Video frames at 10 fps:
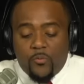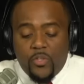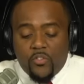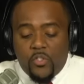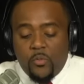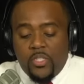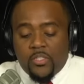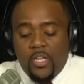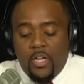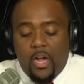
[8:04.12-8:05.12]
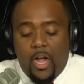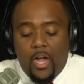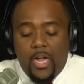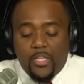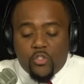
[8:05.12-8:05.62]
Defense Units,
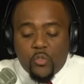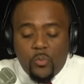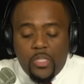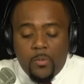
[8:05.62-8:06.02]
and Sunni